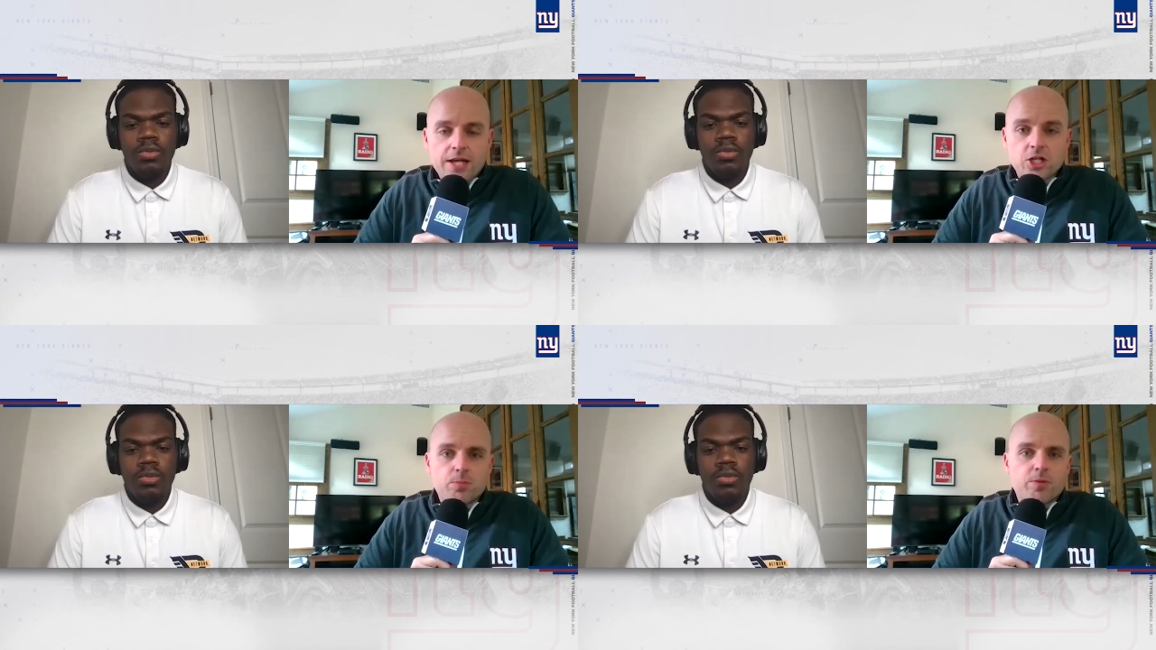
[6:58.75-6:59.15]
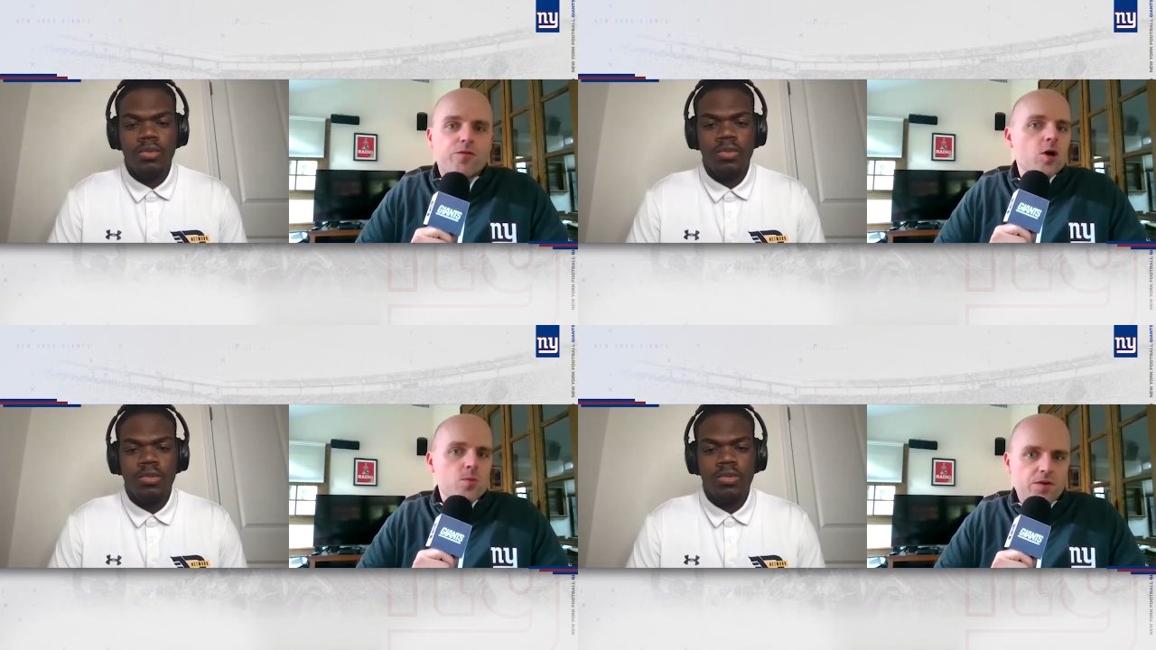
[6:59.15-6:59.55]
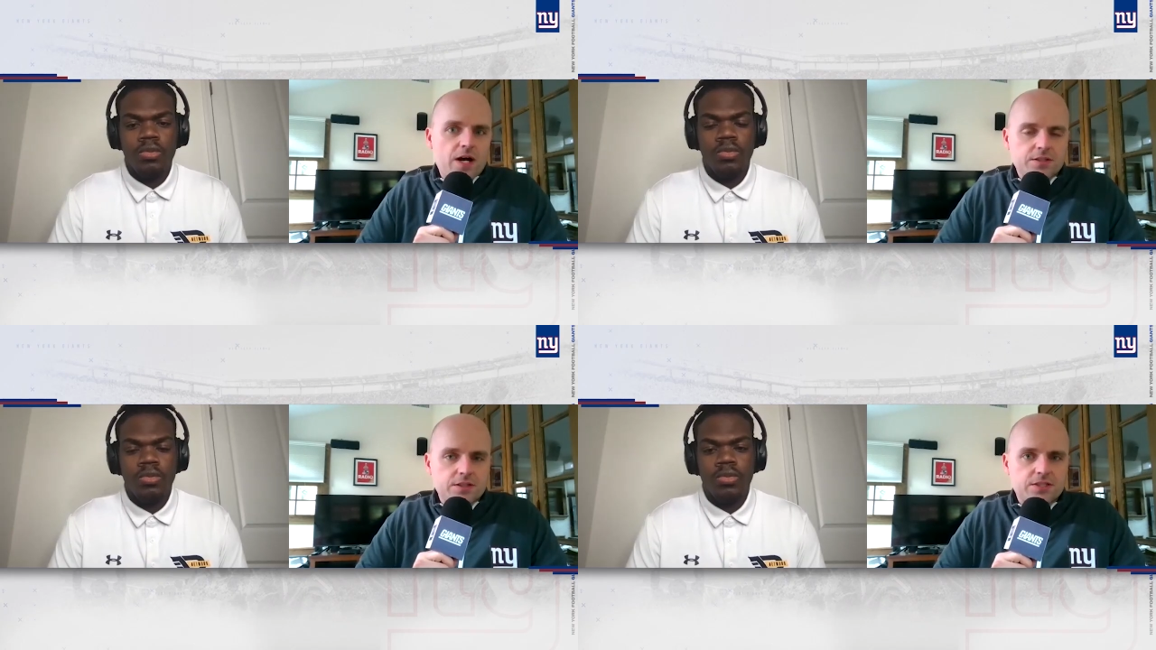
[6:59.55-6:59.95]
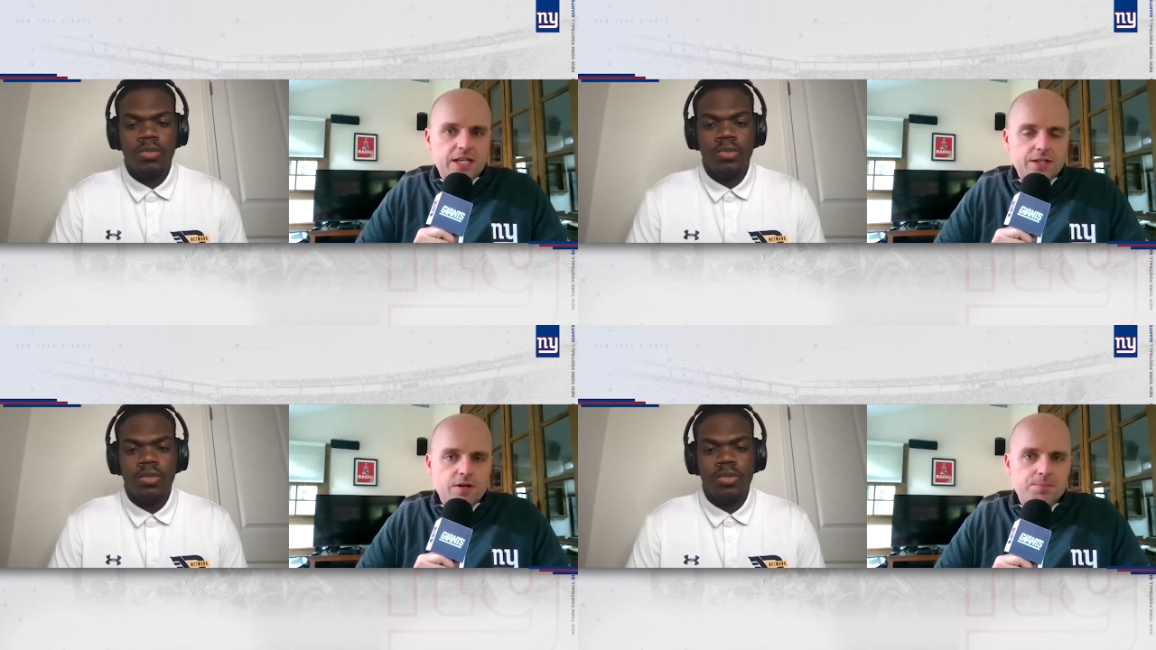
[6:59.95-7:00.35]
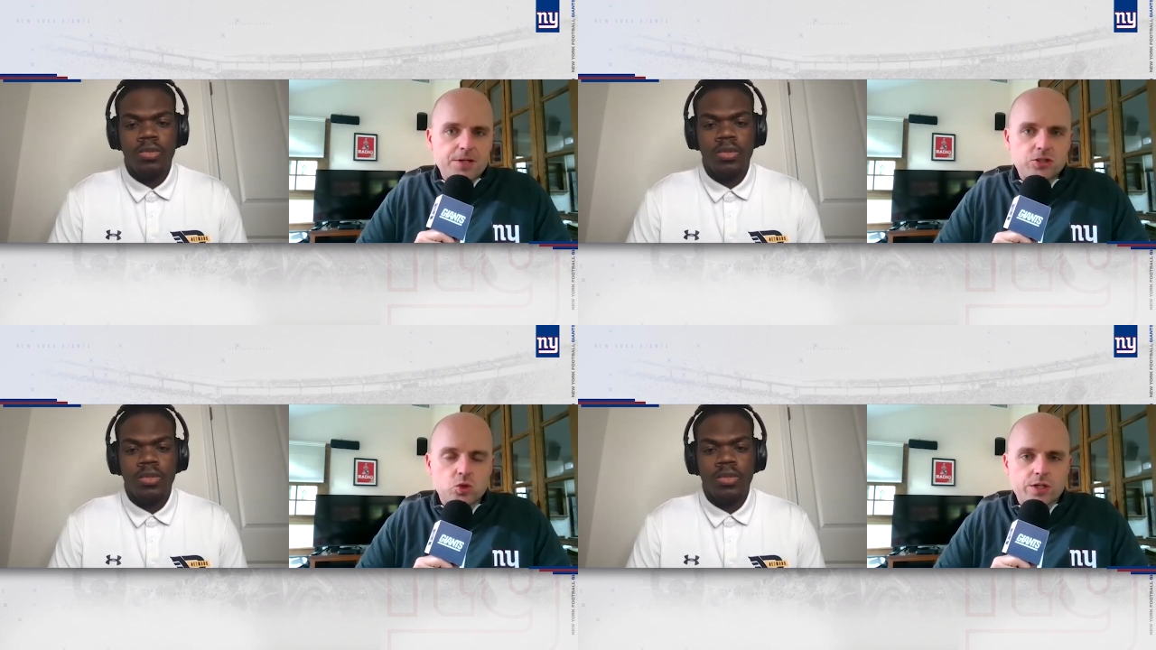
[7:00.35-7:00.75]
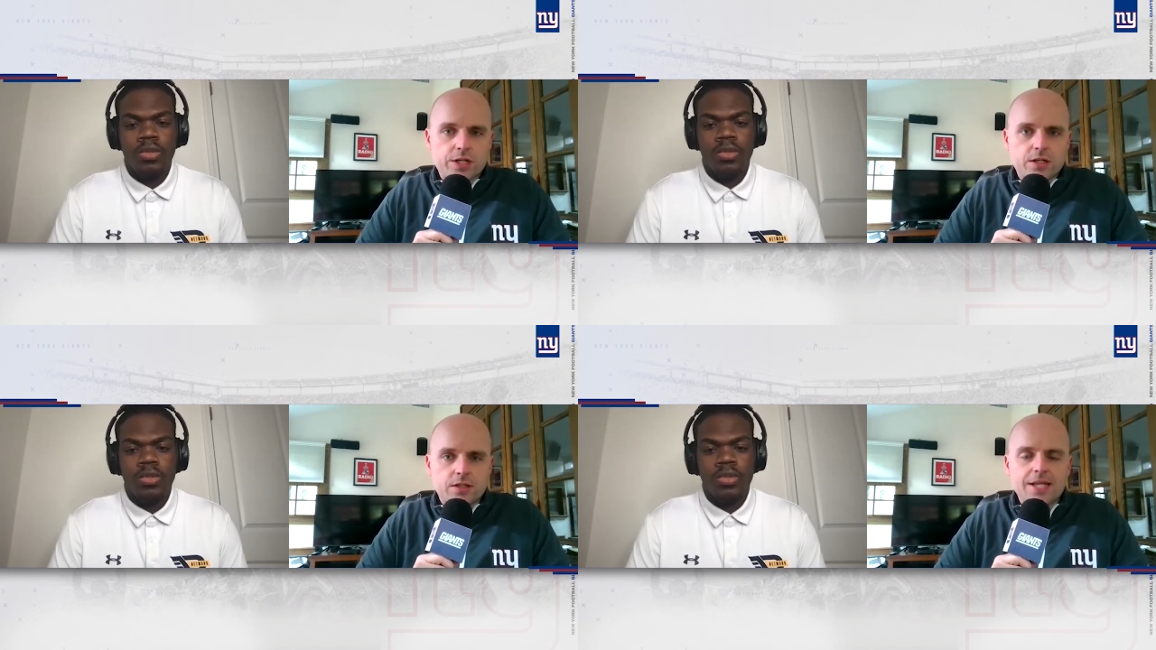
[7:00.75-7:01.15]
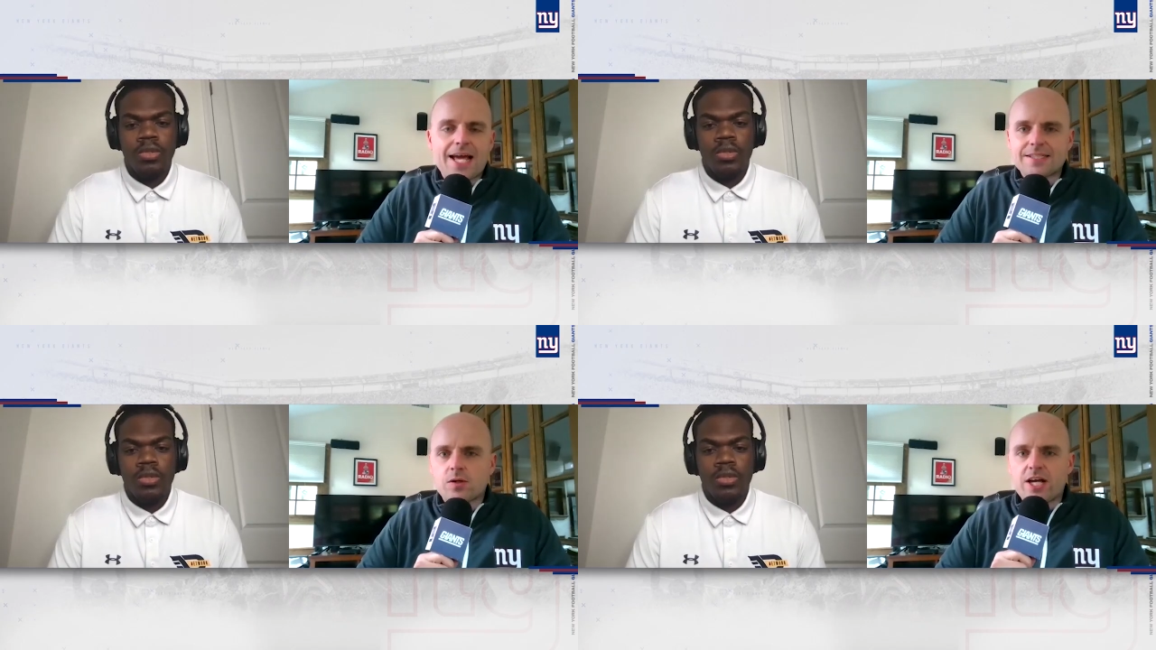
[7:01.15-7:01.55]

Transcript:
Speaker 1: And you know, before we move on to the second round pick, Jordan, the last and